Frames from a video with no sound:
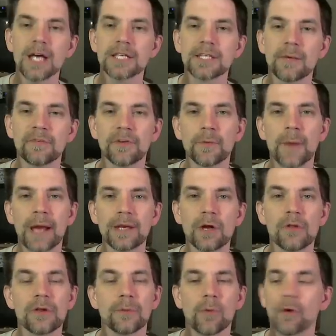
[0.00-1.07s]
Some of you might
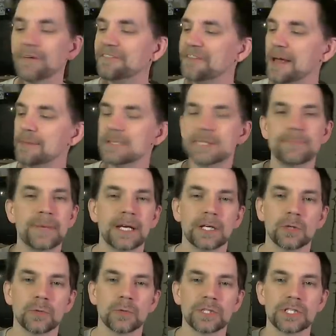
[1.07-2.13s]
know their more famous
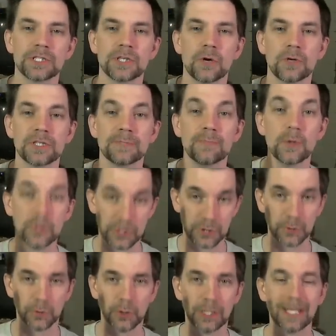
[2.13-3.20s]
beer, which is known as Moose
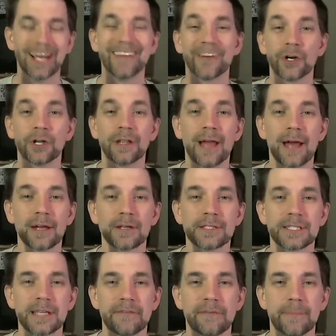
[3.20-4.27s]
Drool. Heard a lot of
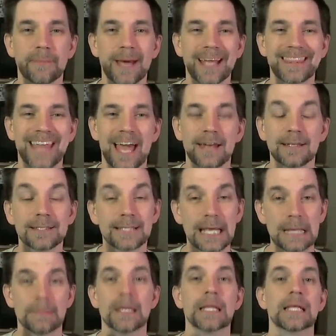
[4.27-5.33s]
good stuff about that, and it's
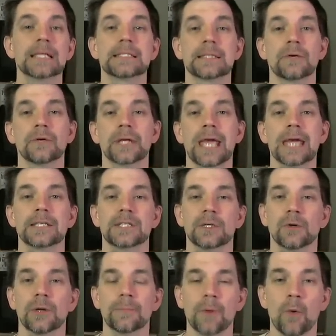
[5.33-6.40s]
on my list. I will get
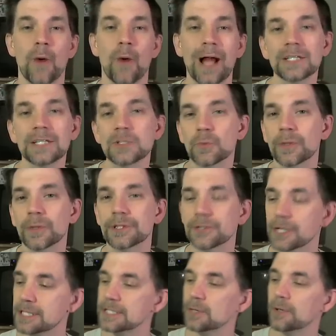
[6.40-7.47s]
to it. But while it's
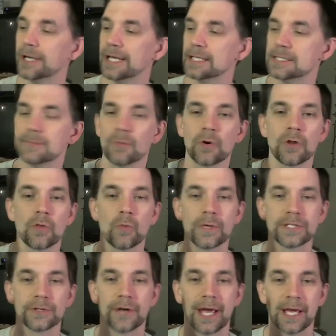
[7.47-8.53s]
winter, I still want to hit some more of the
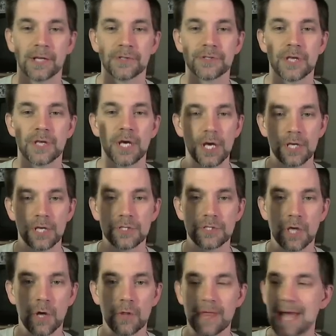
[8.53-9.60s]
winter ales.
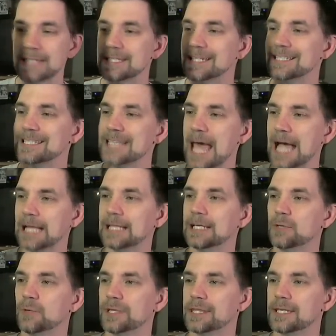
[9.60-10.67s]
So that's
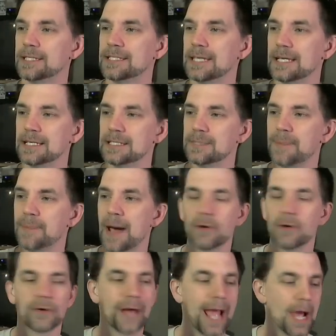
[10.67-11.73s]
exactly what this is.
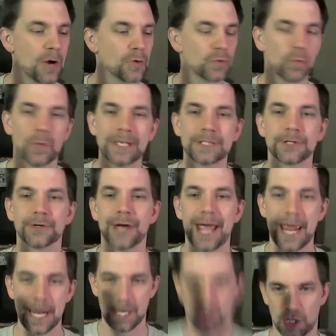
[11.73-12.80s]
Powder Hound Winter
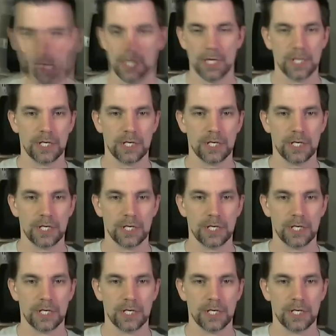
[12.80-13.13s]
Ale.